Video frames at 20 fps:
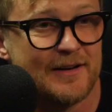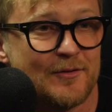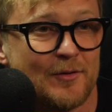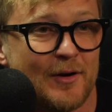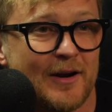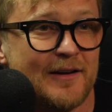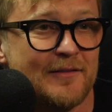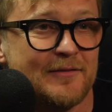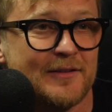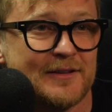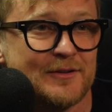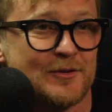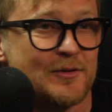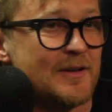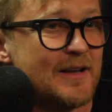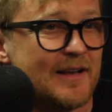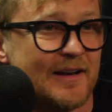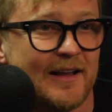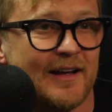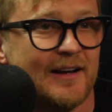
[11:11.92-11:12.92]
it relevant to
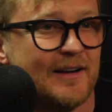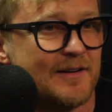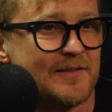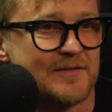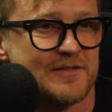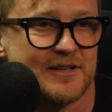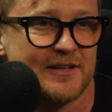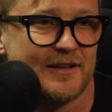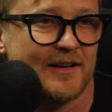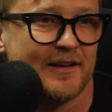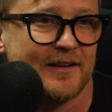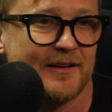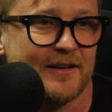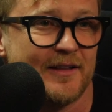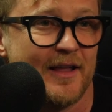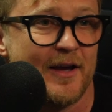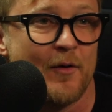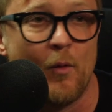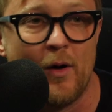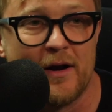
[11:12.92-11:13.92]
their lives, and
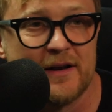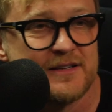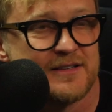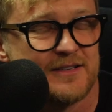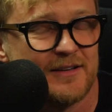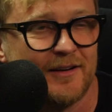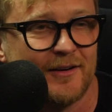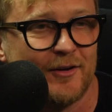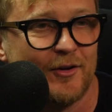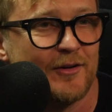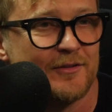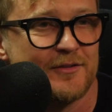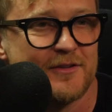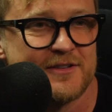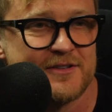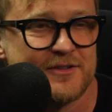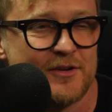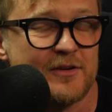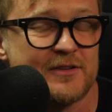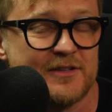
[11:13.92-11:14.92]
they want to sing along to
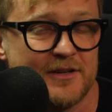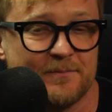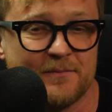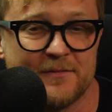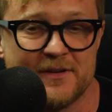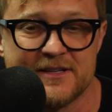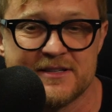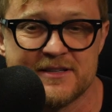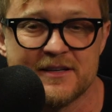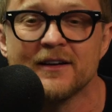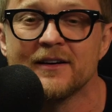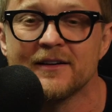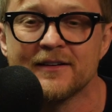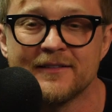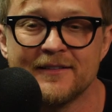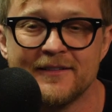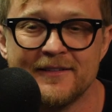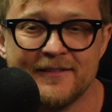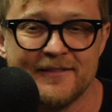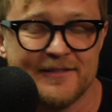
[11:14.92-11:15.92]
the songs. It's
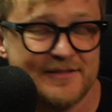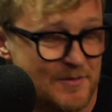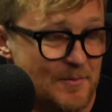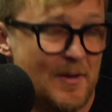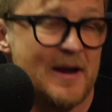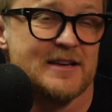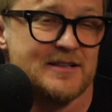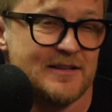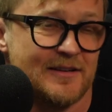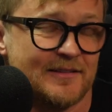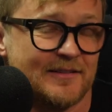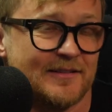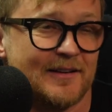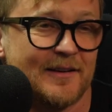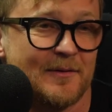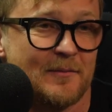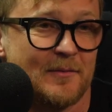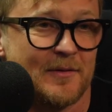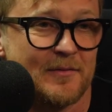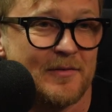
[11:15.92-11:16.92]
amazing, and
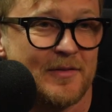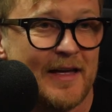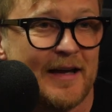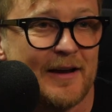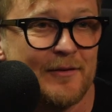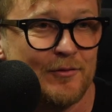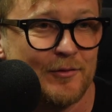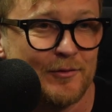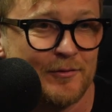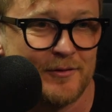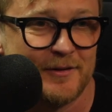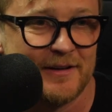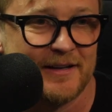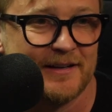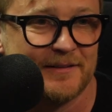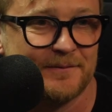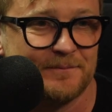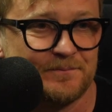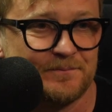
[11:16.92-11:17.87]
I'm thankful for that.